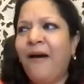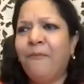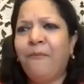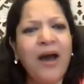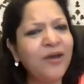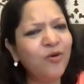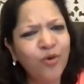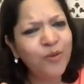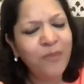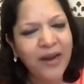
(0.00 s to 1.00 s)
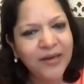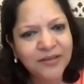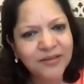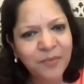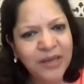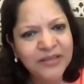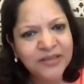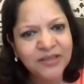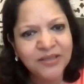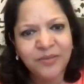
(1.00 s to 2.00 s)
my whole
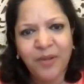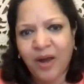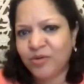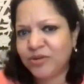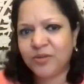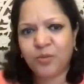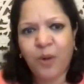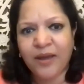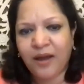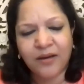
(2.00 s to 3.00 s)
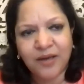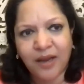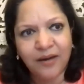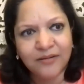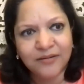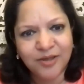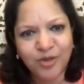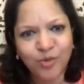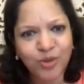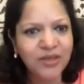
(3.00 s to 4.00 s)
mindset is about that, why can't I learn the
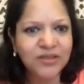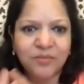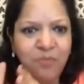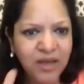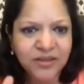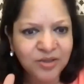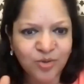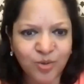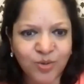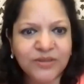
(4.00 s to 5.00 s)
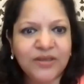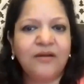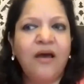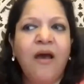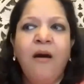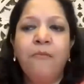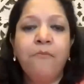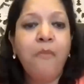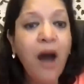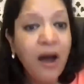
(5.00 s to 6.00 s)
new things and master those? And
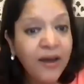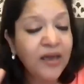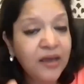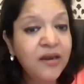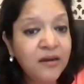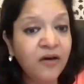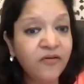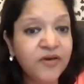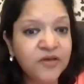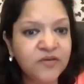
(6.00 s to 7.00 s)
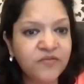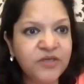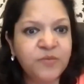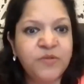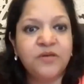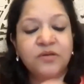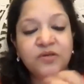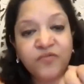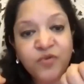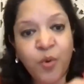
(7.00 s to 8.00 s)
my enough years of experience
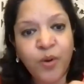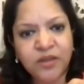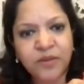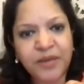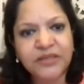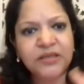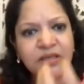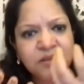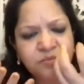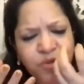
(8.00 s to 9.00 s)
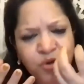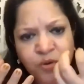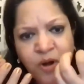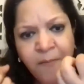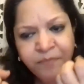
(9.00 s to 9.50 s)
of knowing the basics, you know,